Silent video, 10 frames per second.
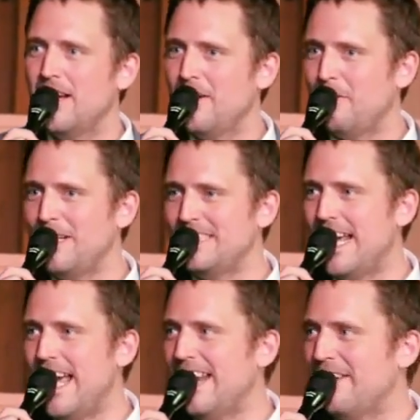We did
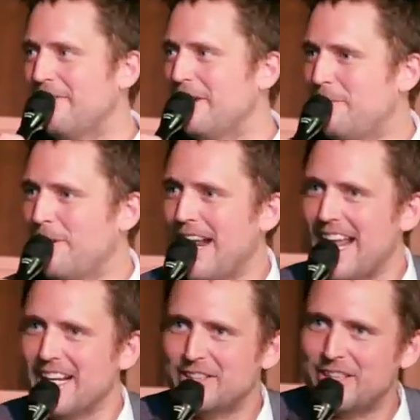it. We put on a
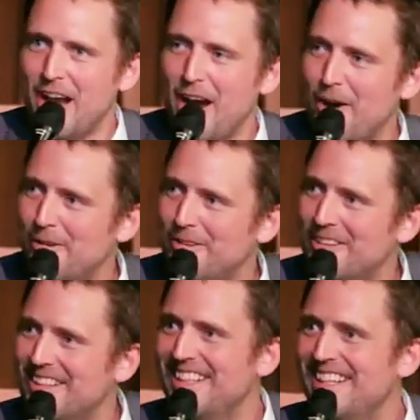show.
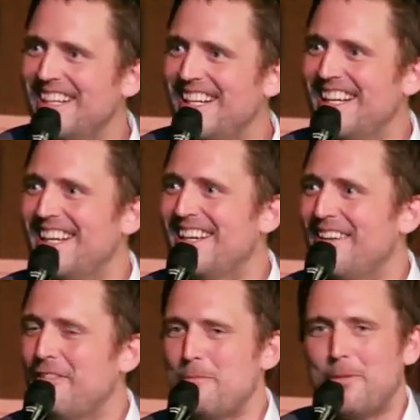
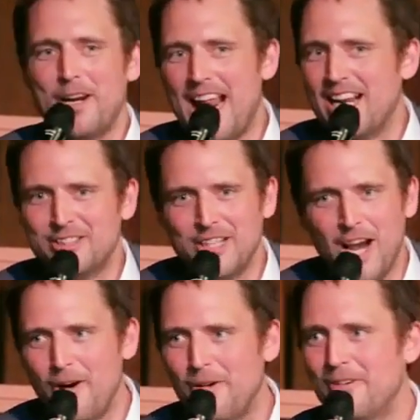We put on a
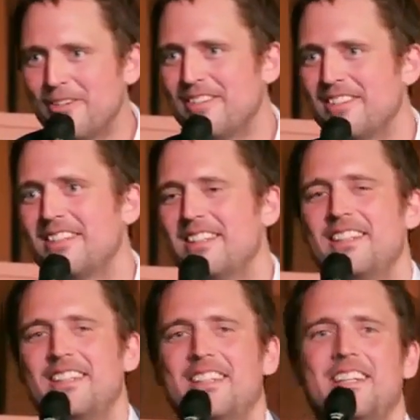show.
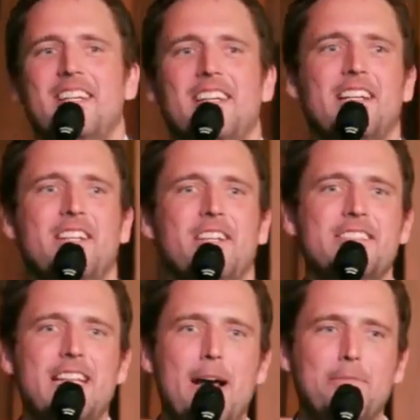Couldn't
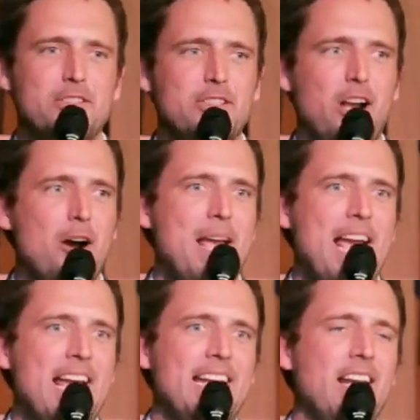stop the show,
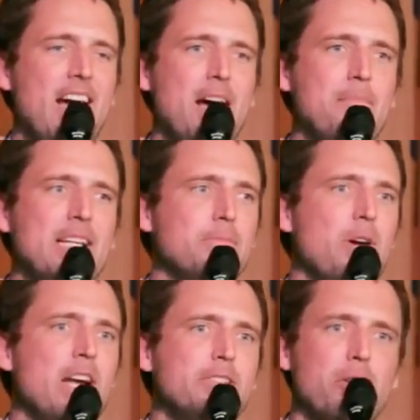man. And uh, make some
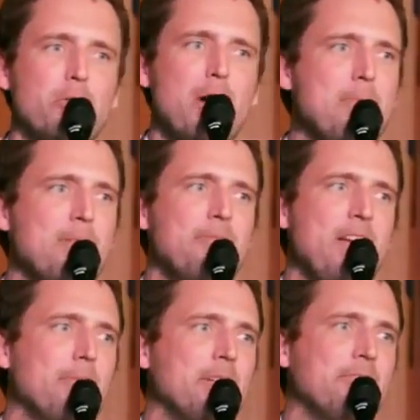noise for the Redman
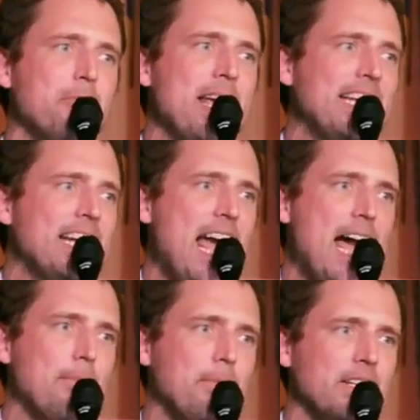family for making it happen.